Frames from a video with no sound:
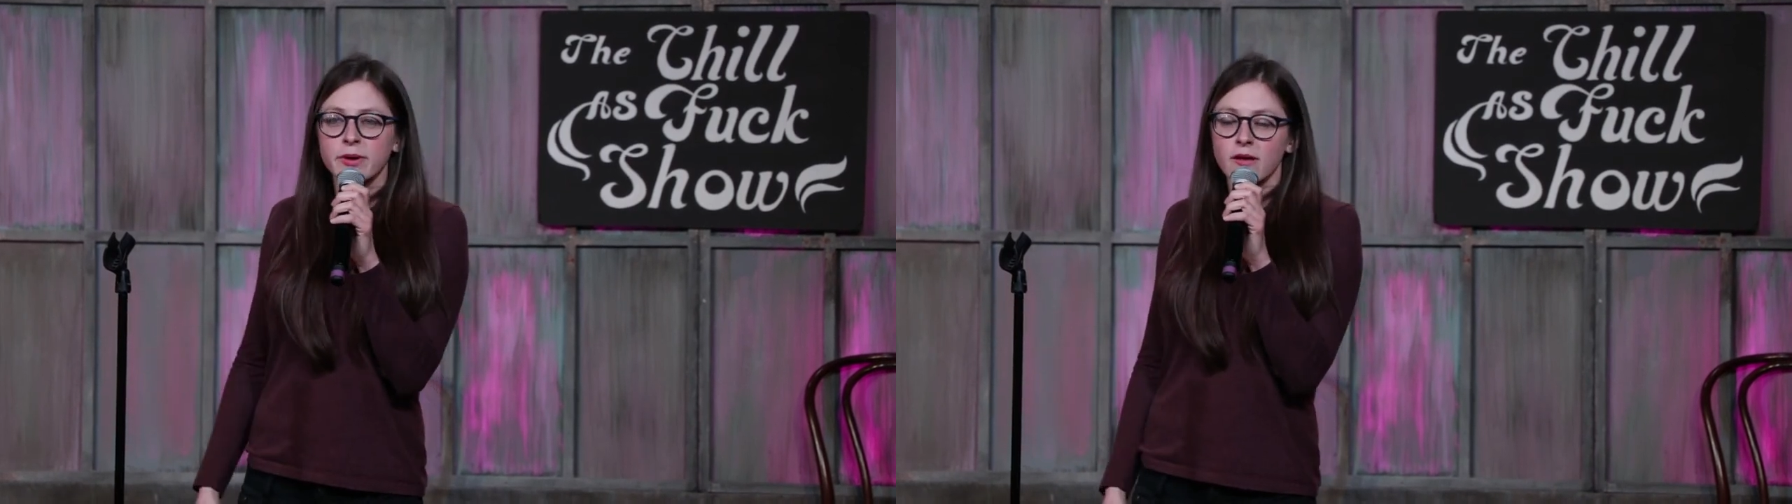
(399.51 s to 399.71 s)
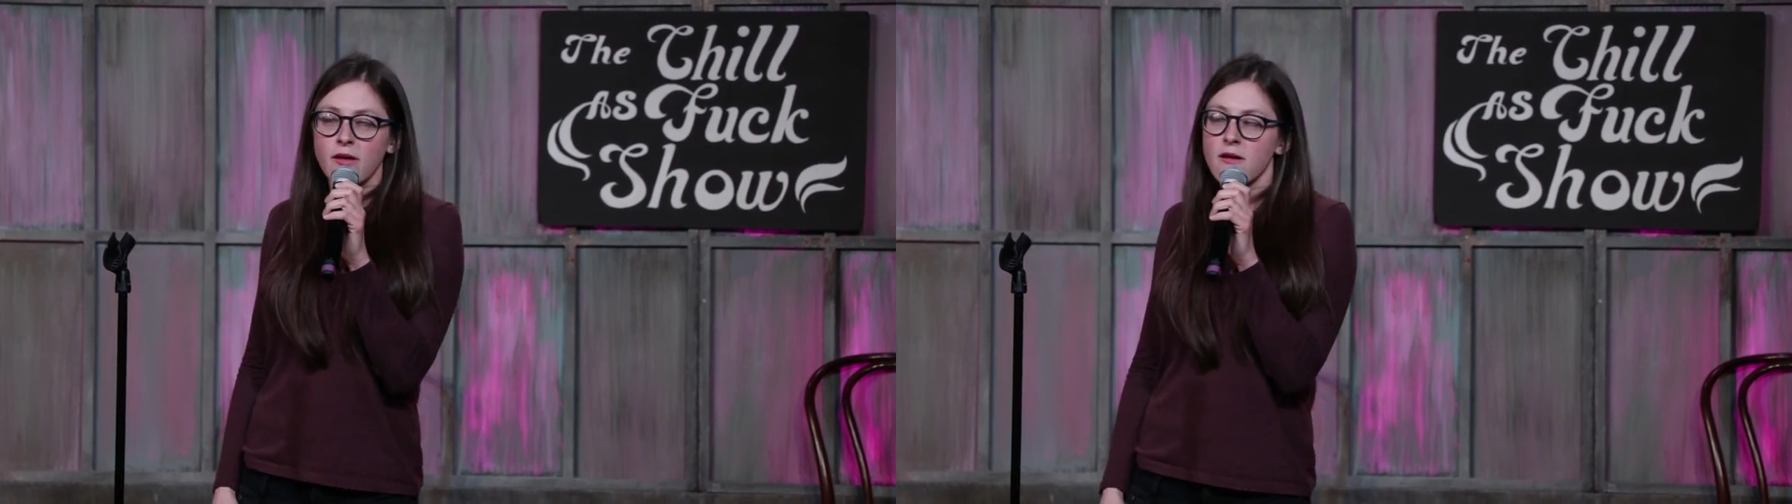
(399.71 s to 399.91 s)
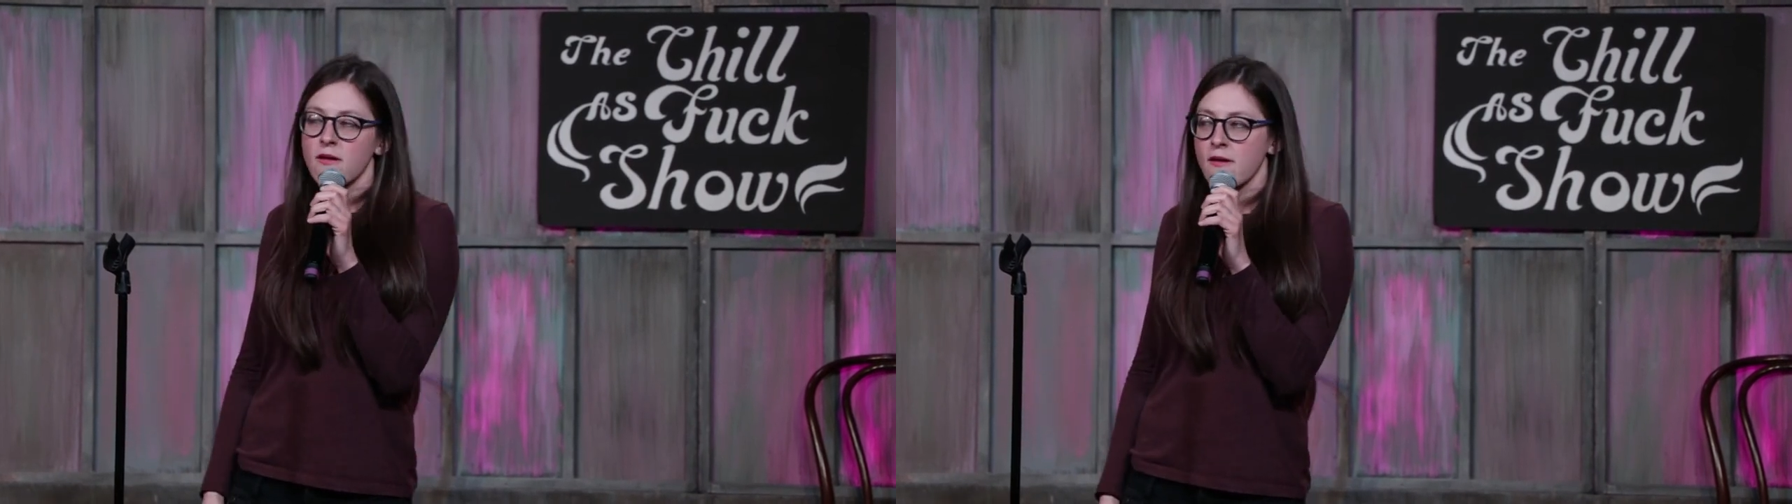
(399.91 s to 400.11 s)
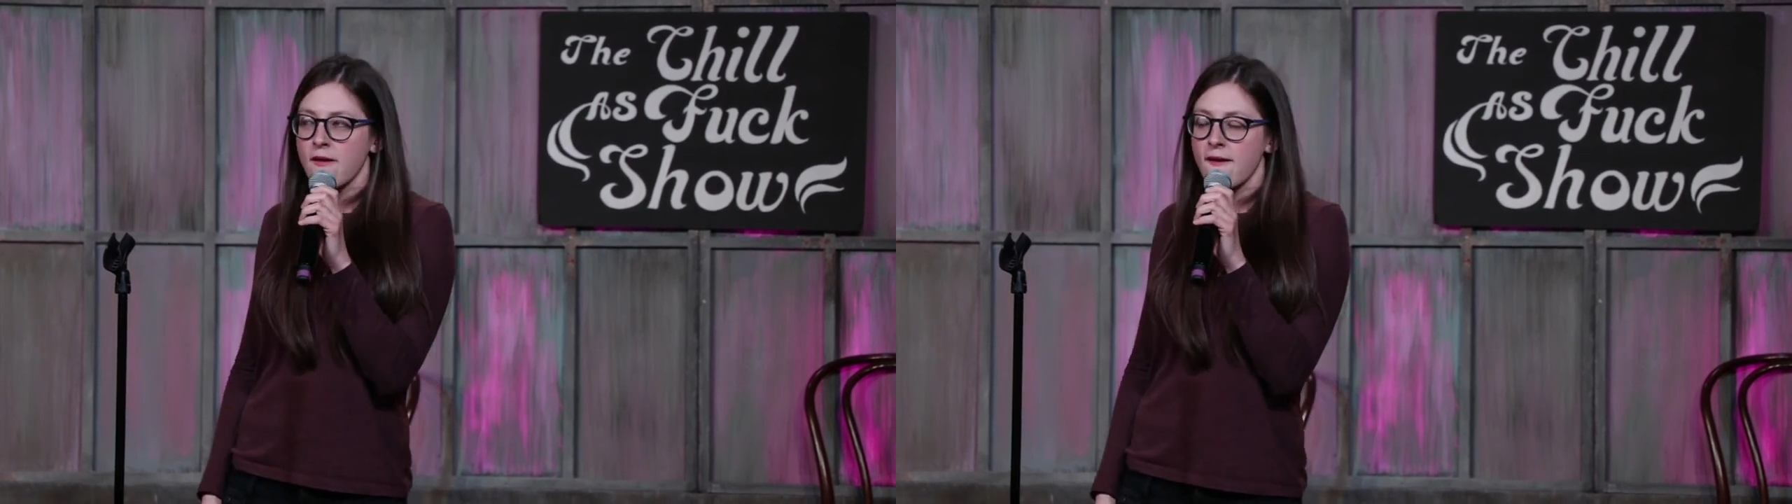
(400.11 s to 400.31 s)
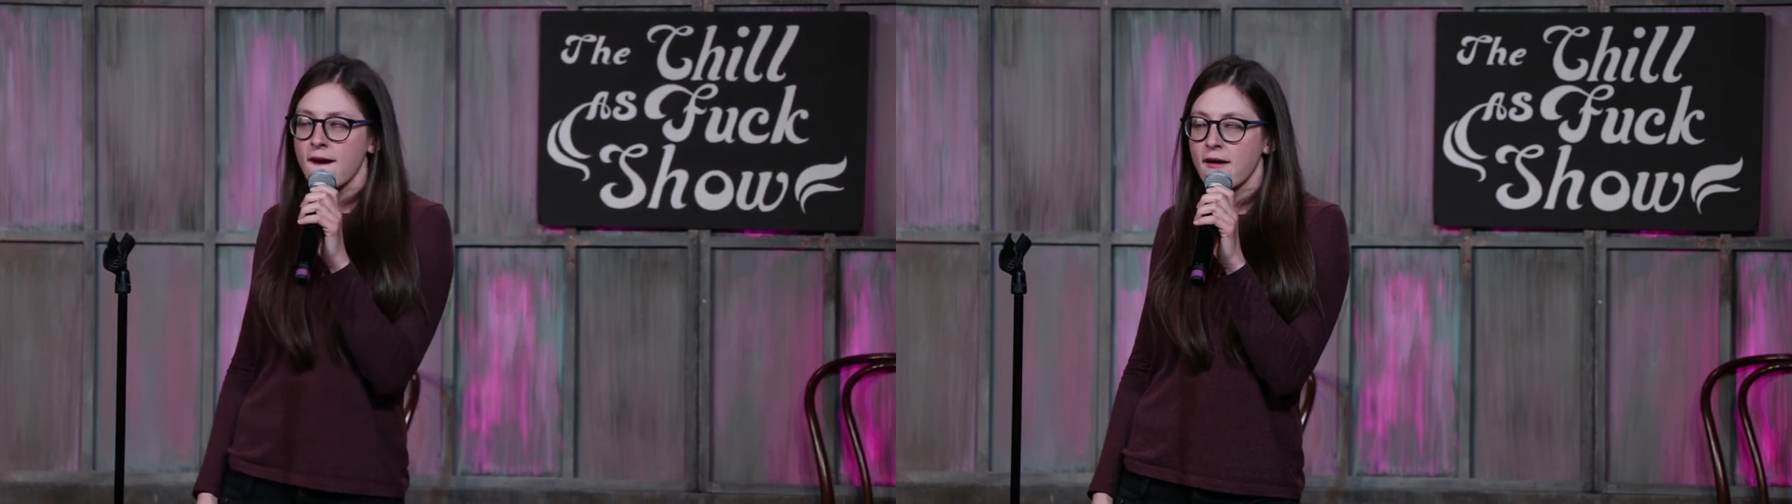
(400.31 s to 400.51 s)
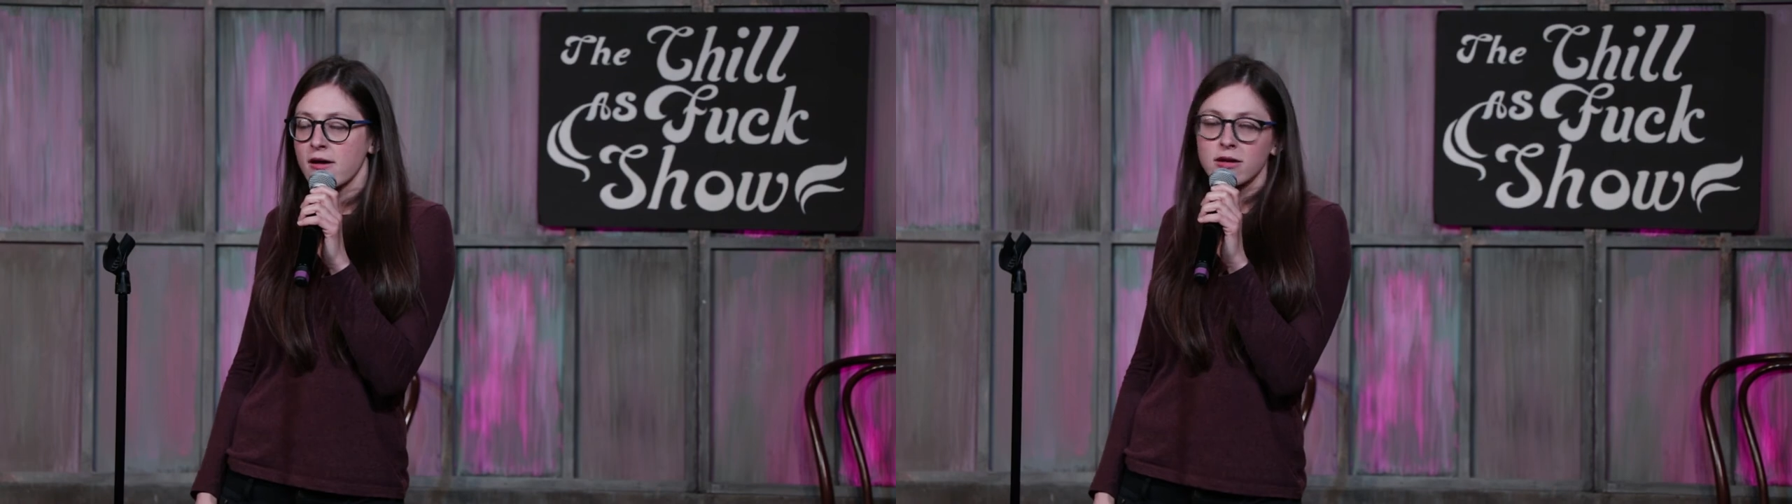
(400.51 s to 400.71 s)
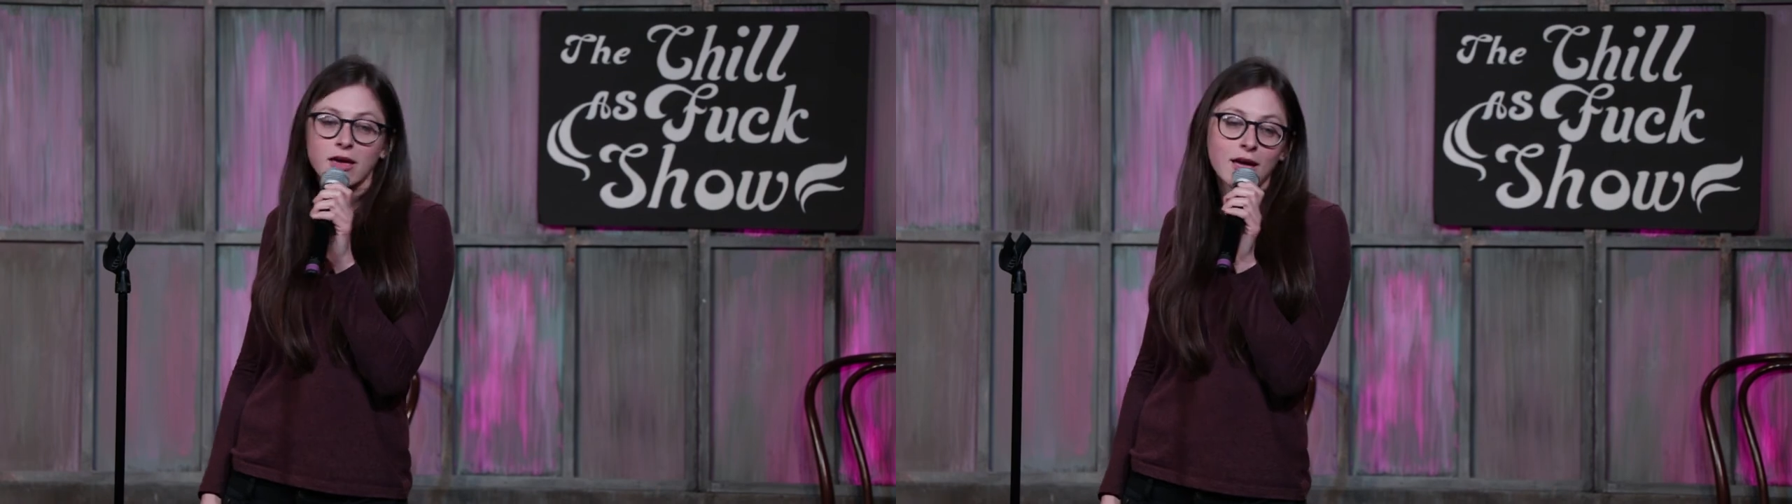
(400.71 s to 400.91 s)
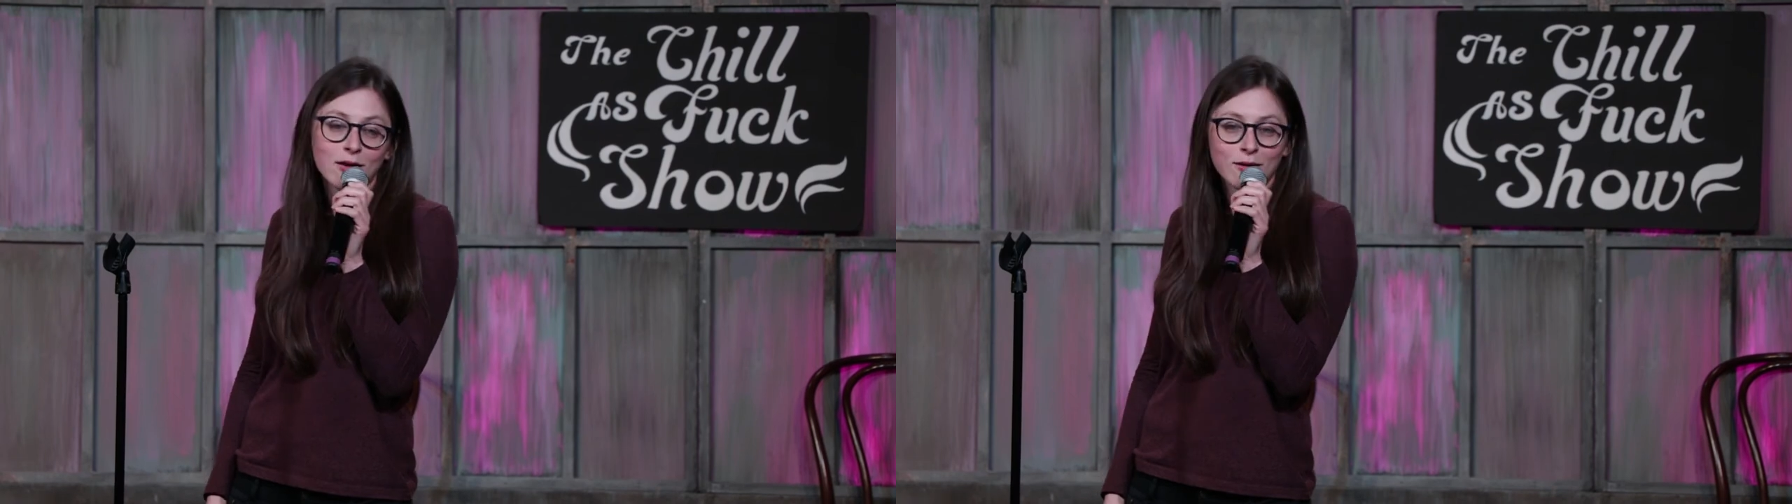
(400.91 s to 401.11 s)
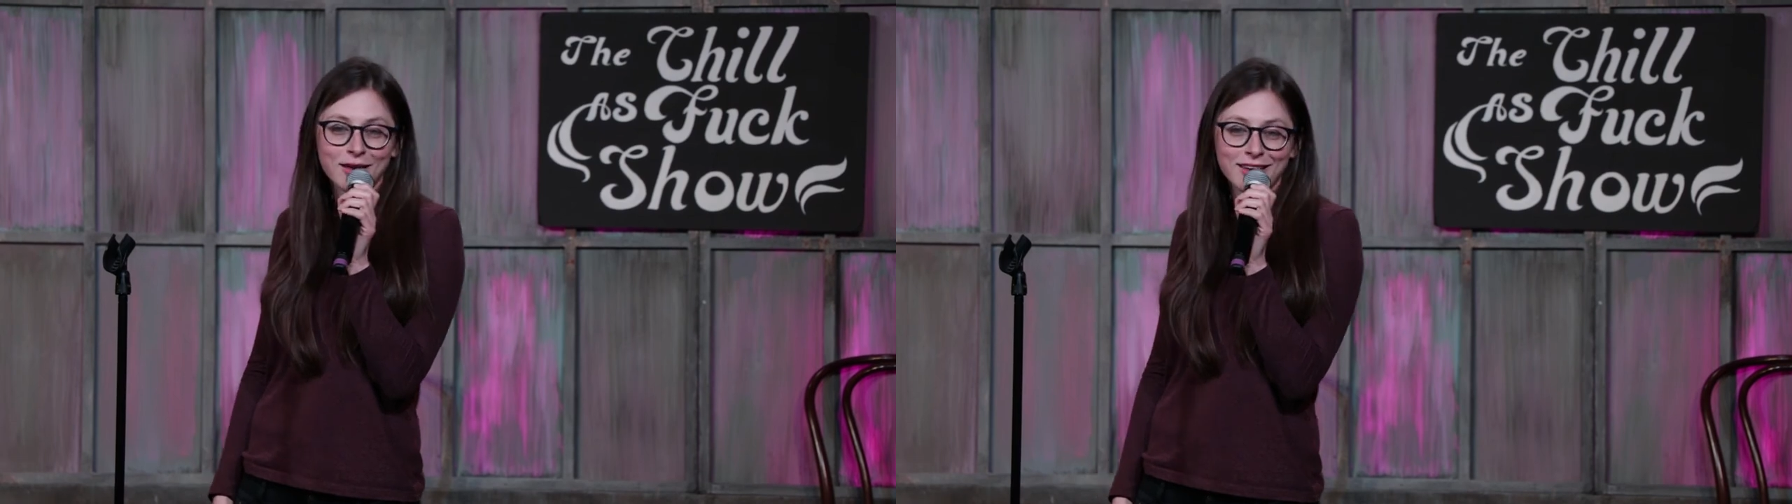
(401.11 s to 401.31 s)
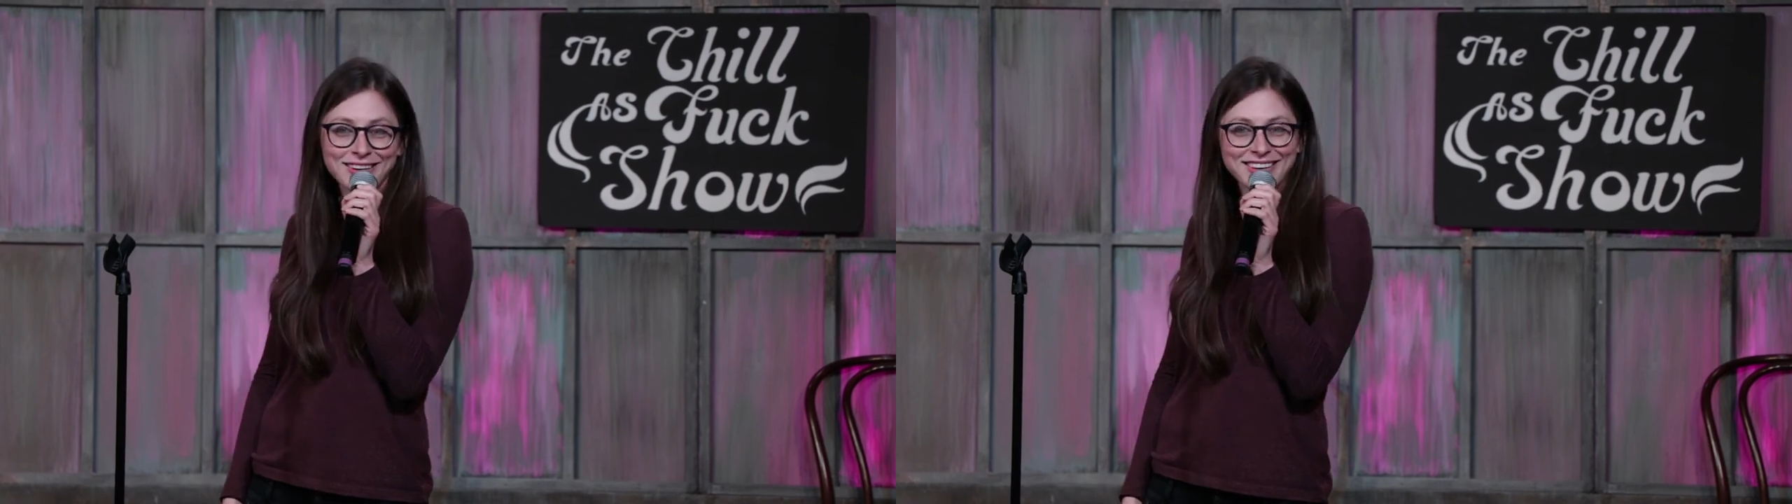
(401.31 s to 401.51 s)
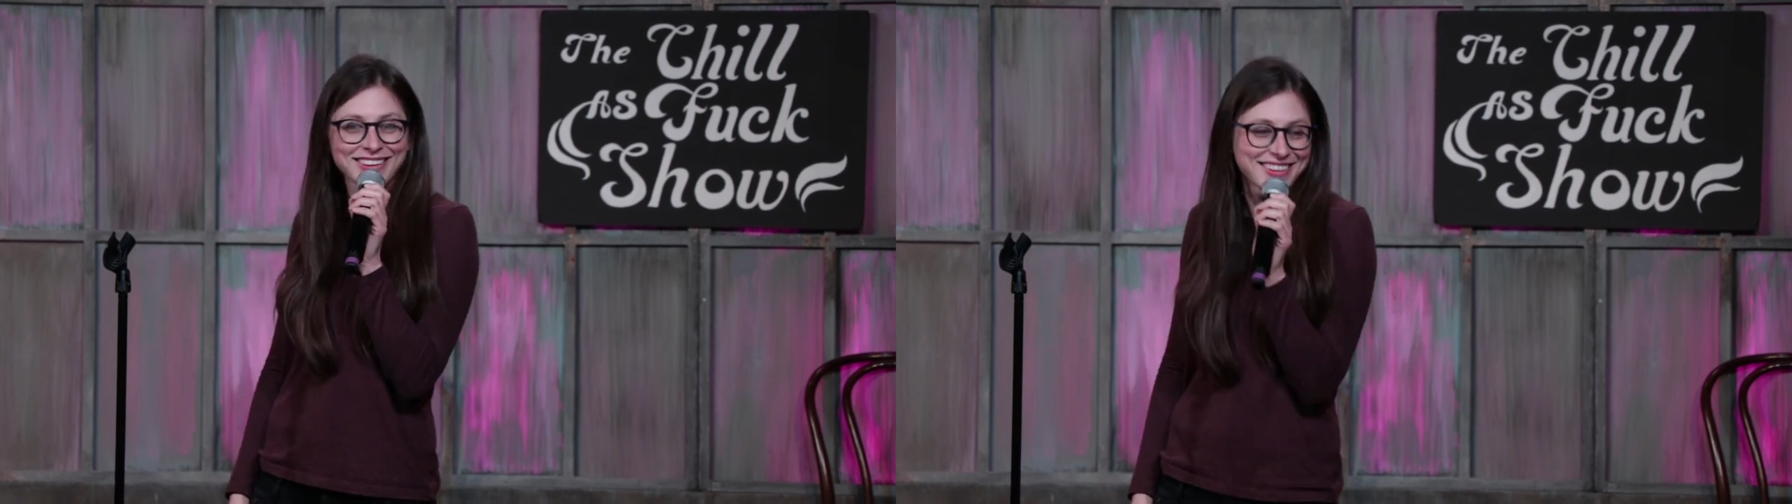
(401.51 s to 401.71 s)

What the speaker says: went, "Yeah, okay."